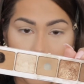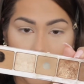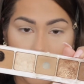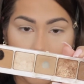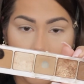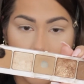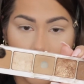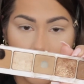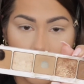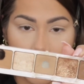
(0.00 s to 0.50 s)

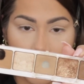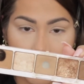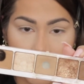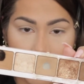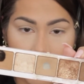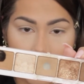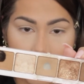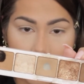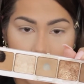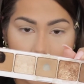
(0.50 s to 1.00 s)

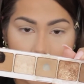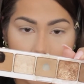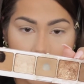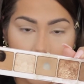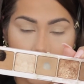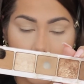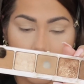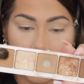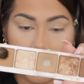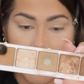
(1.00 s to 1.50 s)
called
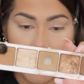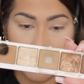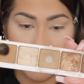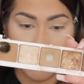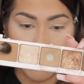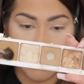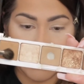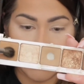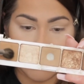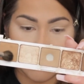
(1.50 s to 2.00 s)

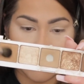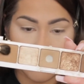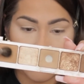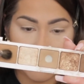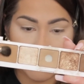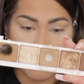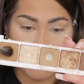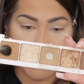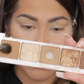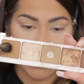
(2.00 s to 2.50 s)
Zara
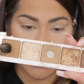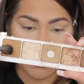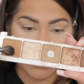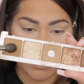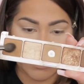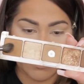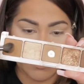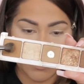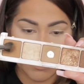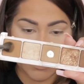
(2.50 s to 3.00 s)
or
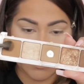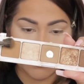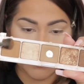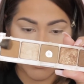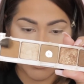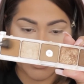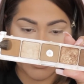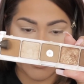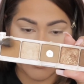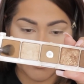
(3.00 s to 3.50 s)
Sada,
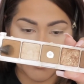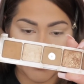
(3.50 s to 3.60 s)
whatever.